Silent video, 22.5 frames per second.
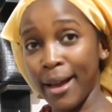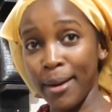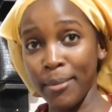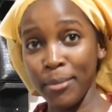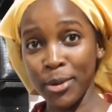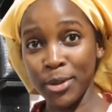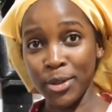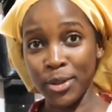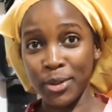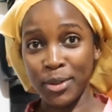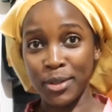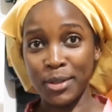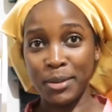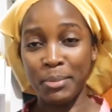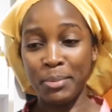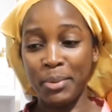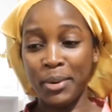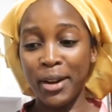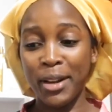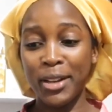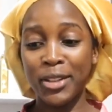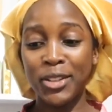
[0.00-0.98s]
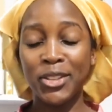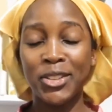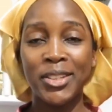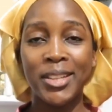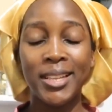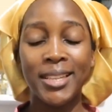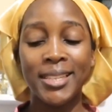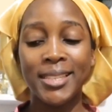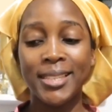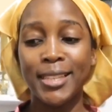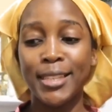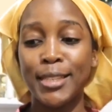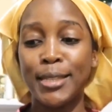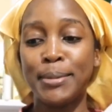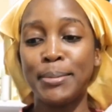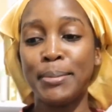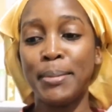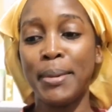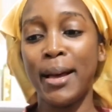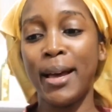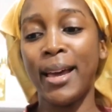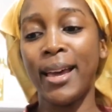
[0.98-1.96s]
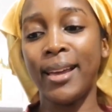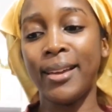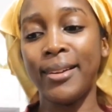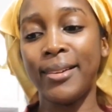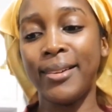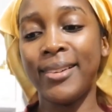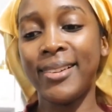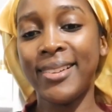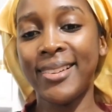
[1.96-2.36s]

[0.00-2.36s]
I'm going to use a brush. This is my,